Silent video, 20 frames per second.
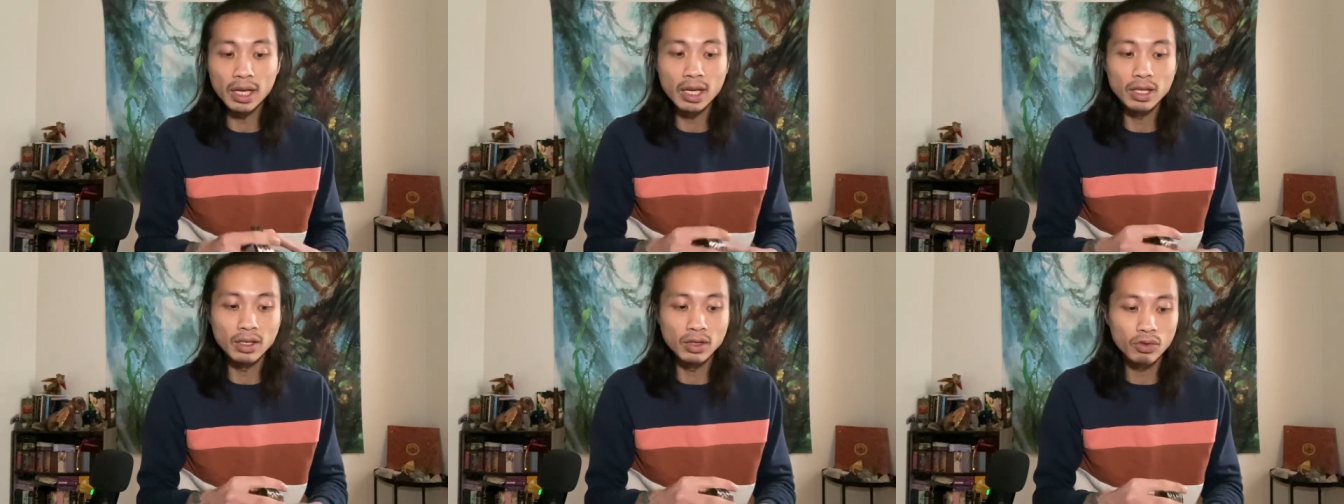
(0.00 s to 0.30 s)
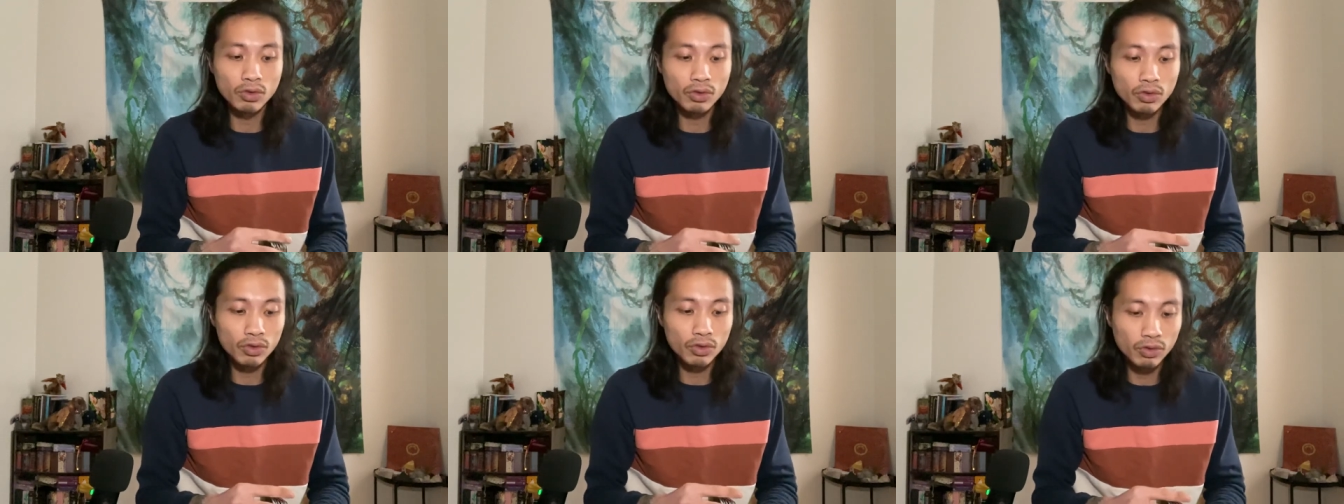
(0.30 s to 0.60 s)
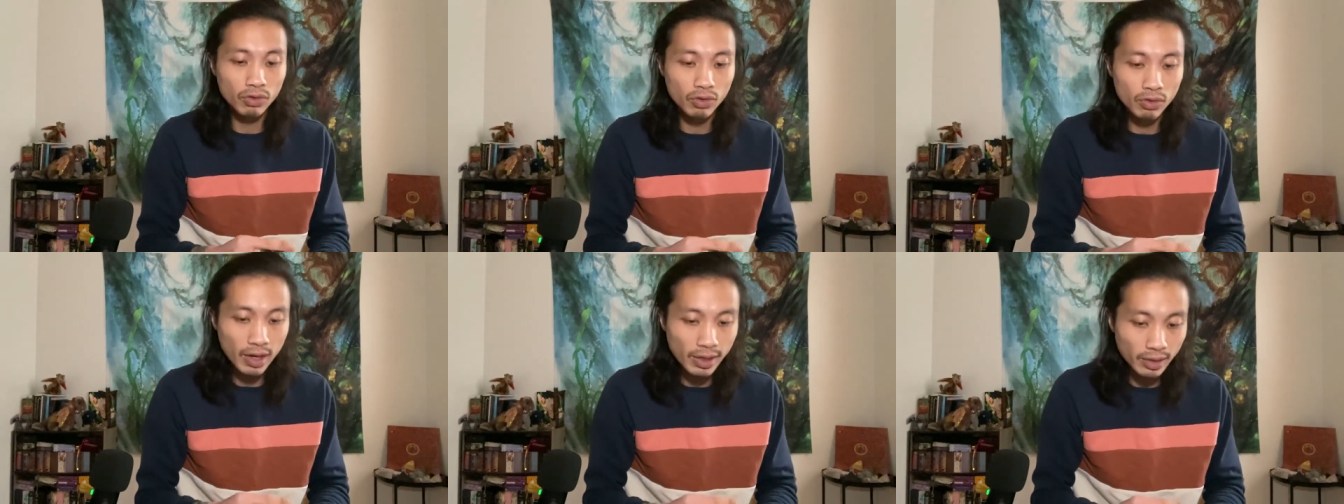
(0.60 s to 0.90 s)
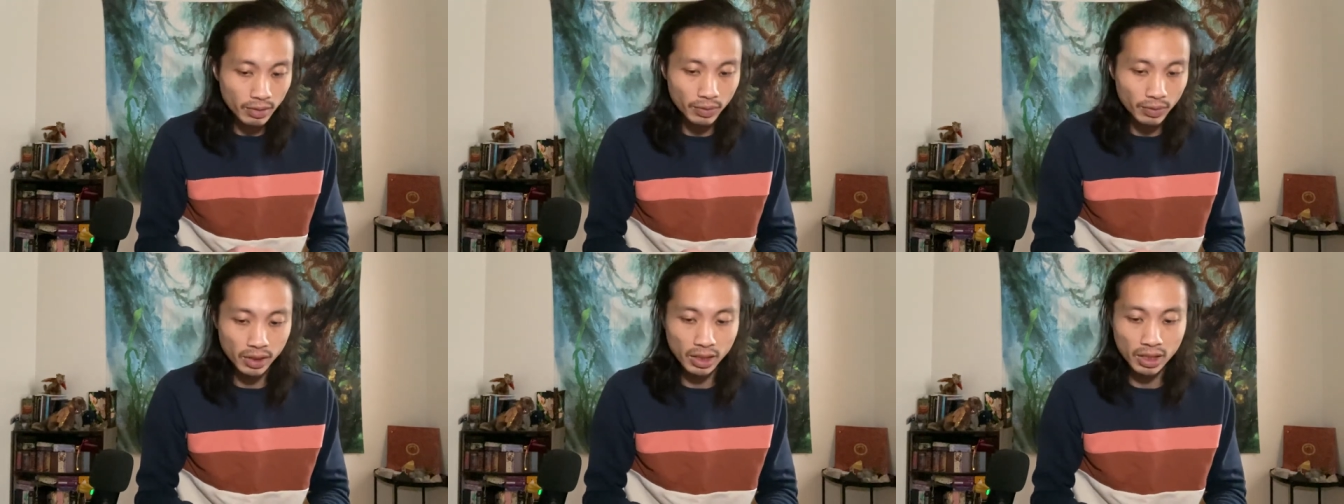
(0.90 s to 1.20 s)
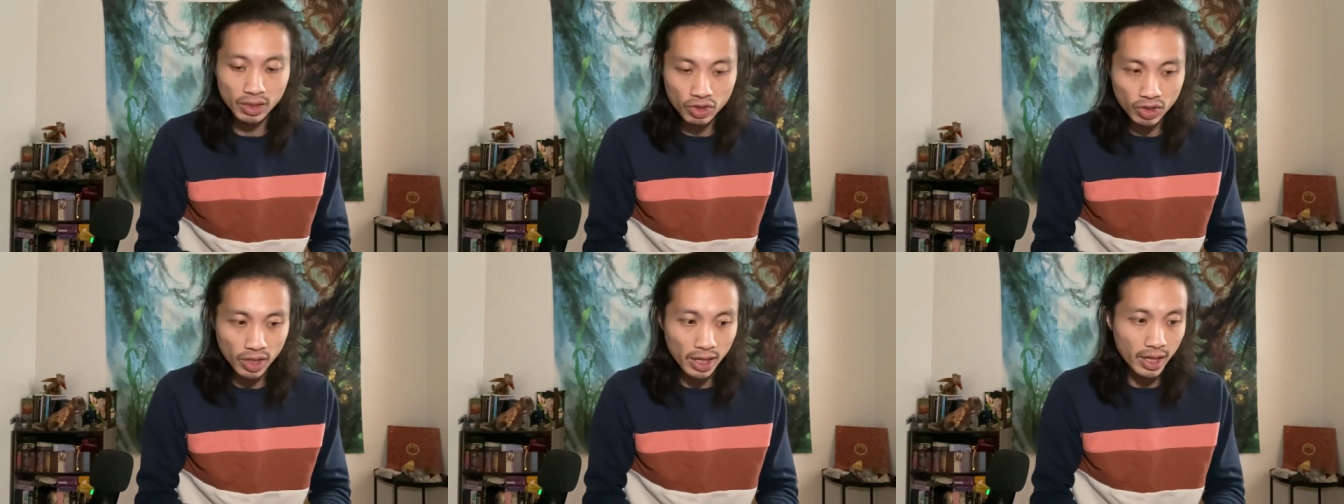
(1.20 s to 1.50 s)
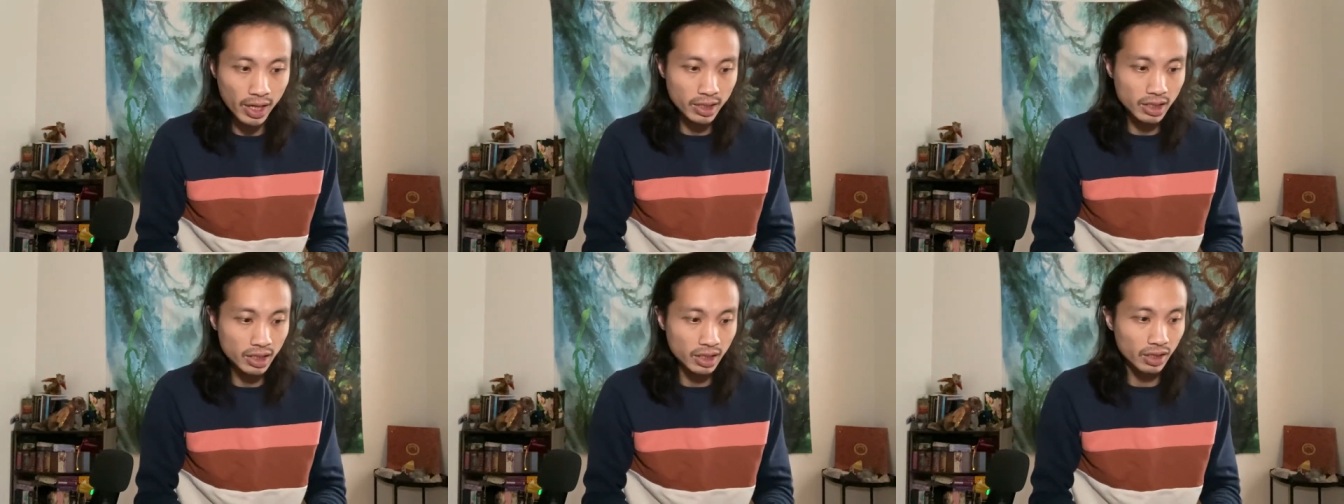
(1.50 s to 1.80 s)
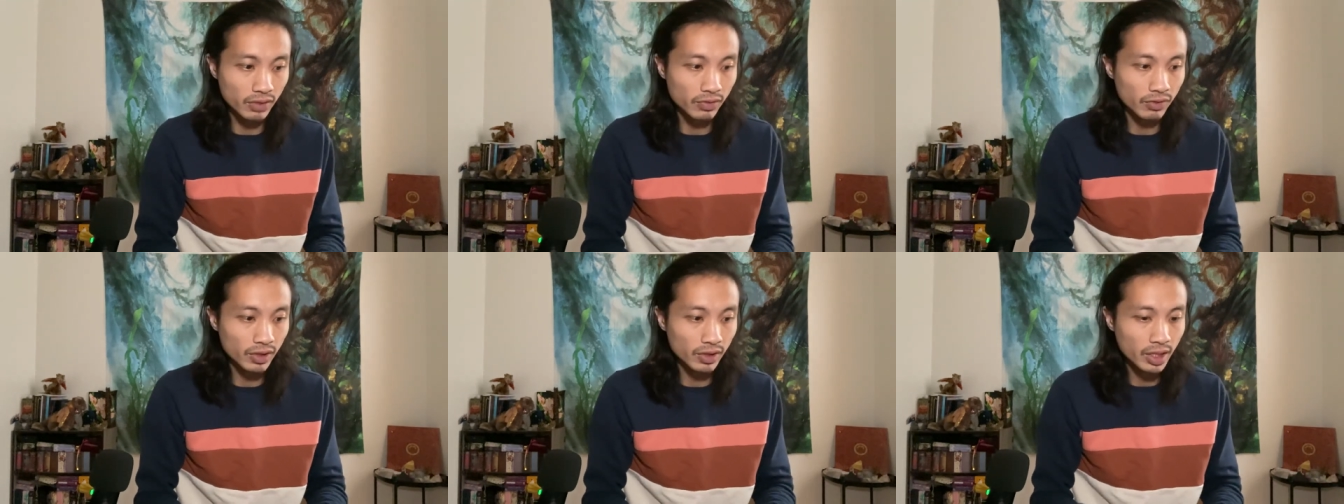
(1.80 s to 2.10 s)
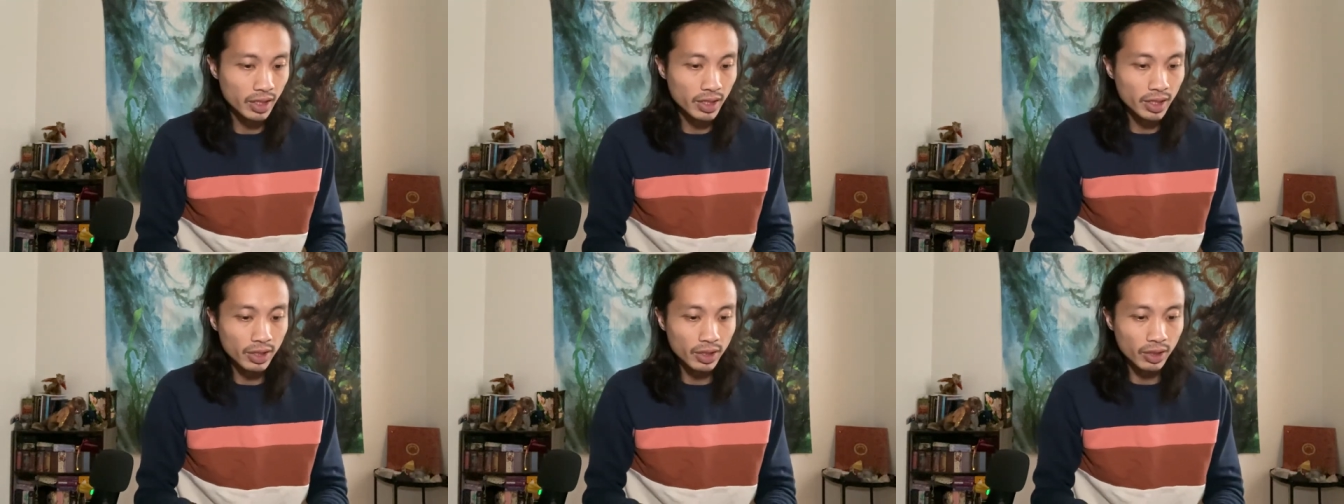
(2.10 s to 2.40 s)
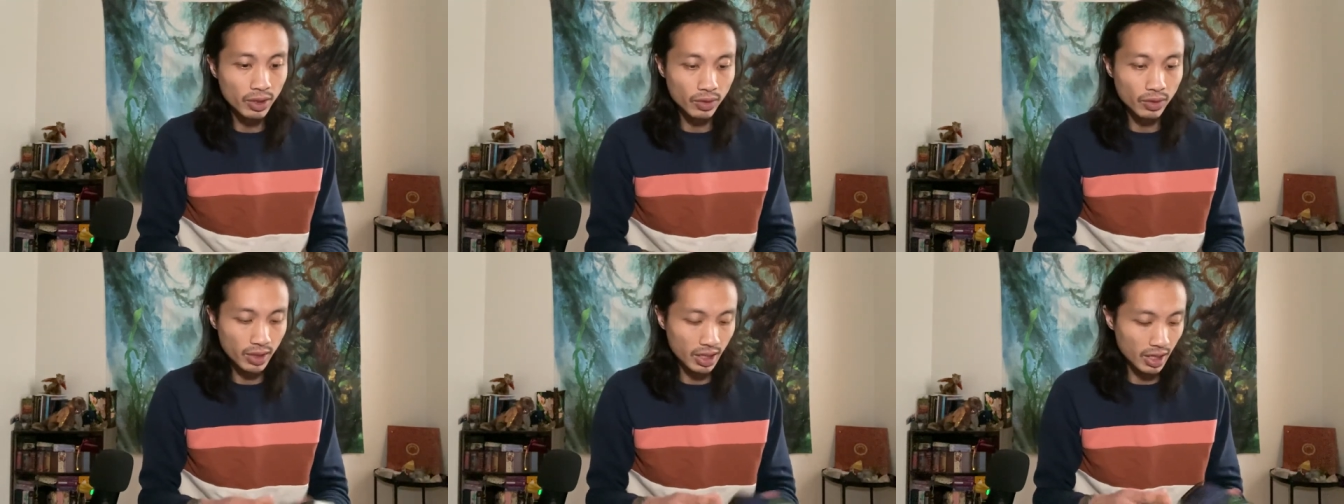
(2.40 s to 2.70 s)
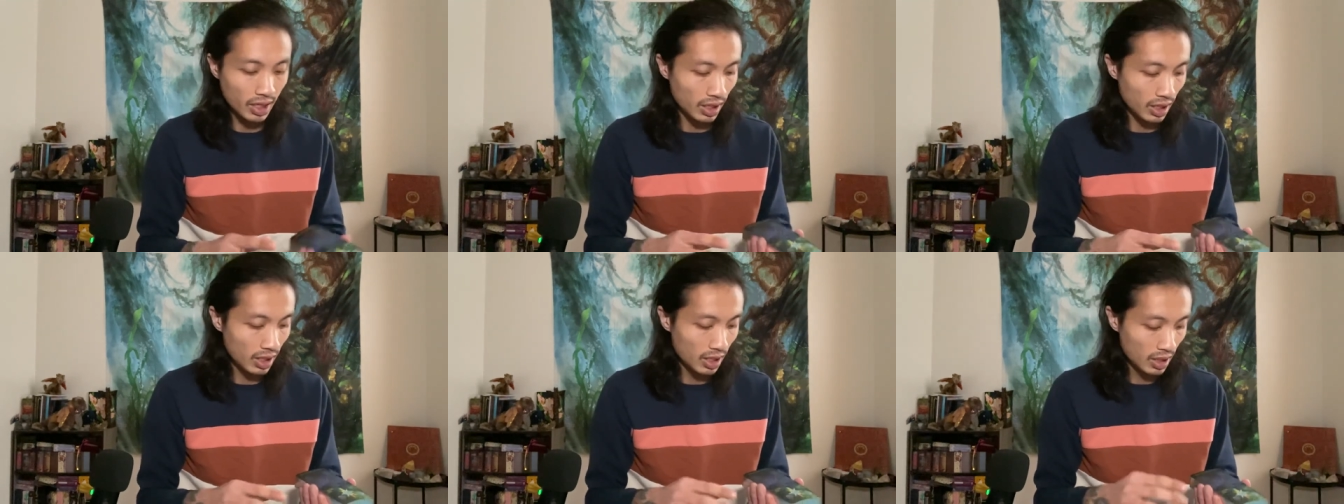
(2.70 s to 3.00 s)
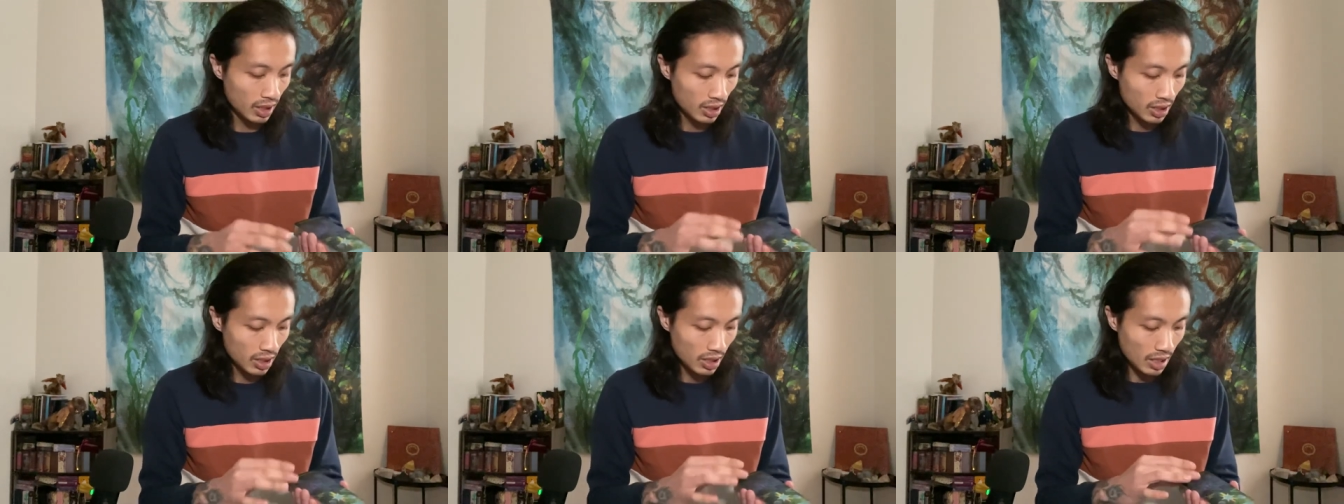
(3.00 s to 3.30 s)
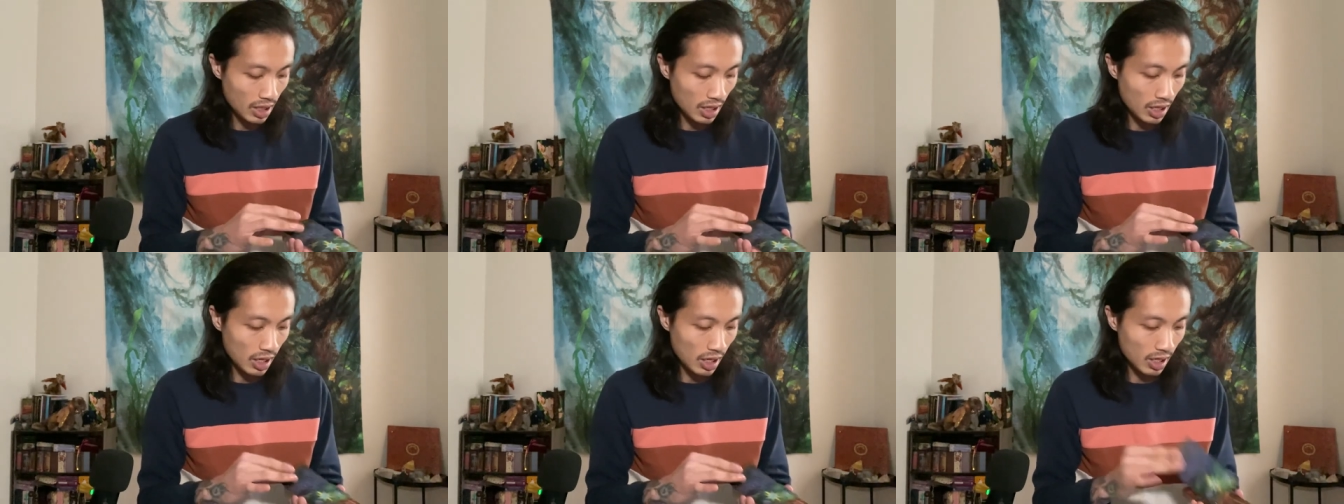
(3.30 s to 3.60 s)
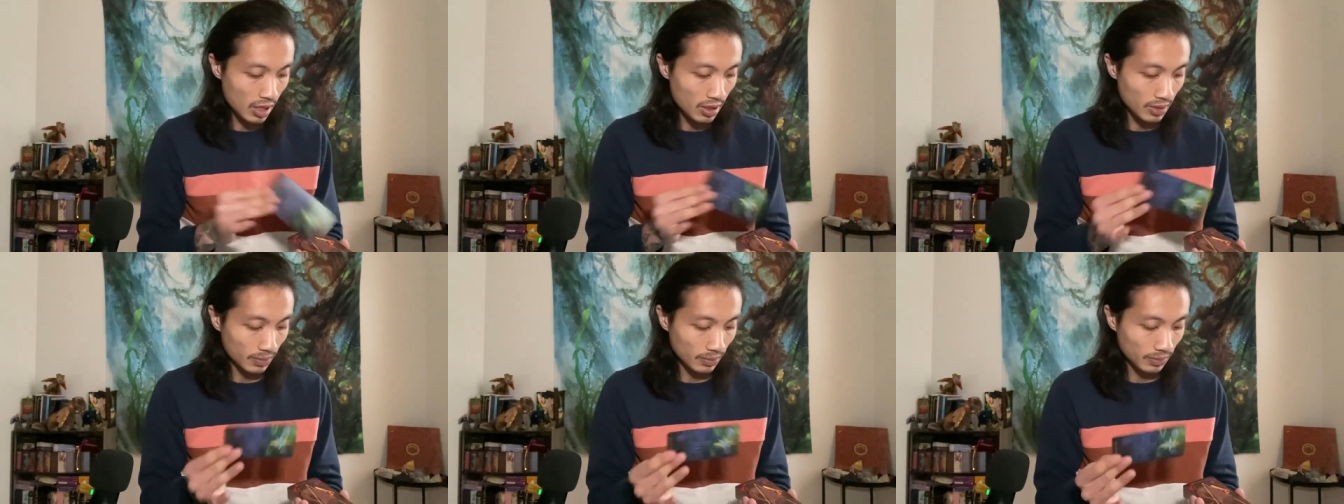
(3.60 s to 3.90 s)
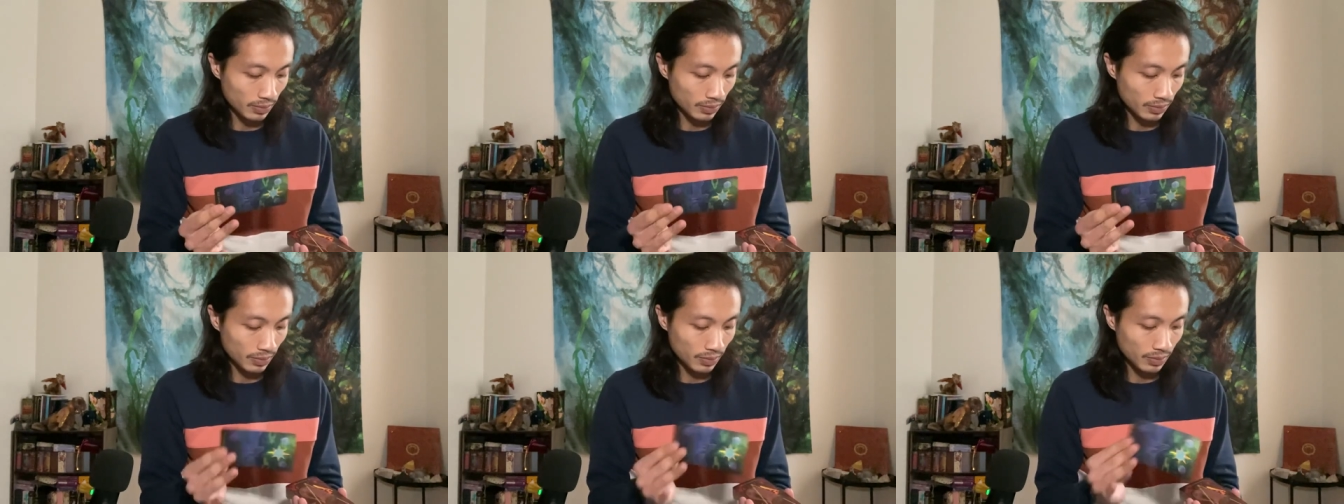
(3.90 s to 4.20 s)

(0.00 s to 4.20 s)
incredibly attractive, okay? Um,